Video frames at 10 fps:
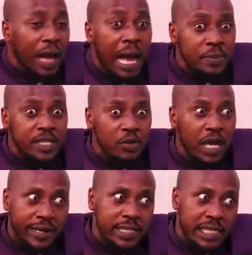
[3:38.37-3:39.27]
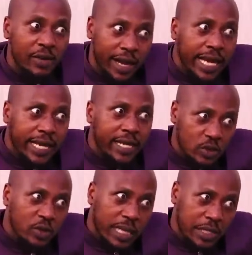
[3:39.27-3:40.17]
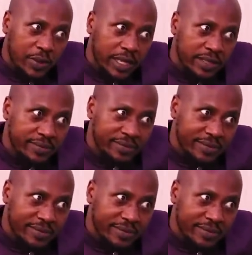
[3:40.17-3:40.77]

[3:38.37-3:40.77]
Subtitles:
So perhaps now we are wrestling your neck to look that way.